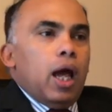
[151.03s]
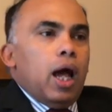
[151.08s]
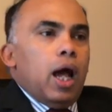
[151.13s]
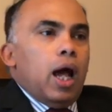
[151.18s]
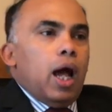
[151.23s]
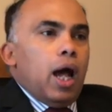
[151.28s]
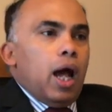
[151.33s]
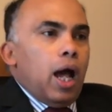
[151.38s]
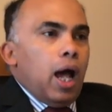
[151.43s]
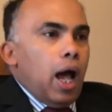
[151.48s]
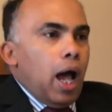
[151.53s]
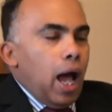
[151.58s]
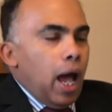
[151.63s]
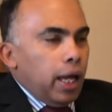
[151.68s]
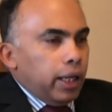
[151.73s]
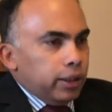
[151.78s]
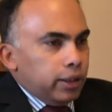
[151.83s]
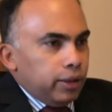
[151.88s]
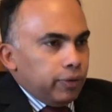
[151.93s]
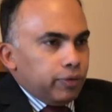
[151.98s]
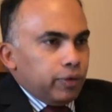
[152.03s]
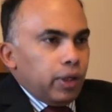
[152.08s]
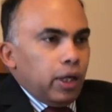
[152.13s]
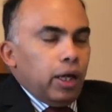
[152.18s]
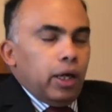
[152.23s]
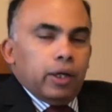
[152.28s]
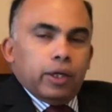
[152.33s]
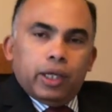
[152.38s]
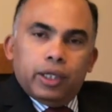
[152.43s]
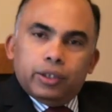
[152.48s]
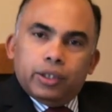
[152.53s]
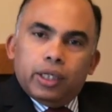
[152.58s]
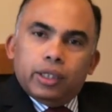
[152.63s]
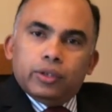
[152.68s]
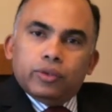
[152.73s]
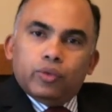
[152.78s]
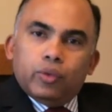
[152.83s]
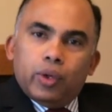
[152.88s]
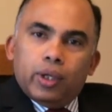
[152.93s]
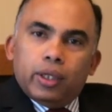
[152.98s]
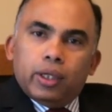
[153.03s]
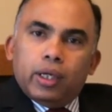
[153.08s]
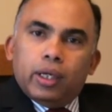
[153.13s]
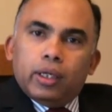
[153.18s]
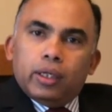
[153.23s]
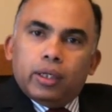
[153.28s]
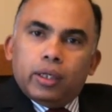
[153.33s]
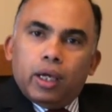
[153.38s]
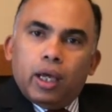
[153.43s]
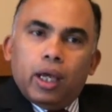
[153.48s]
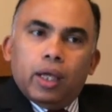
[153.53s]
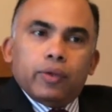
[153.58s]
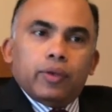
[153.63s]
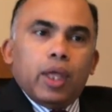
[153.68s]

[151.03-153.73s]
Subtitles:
and if they are eating, drinking,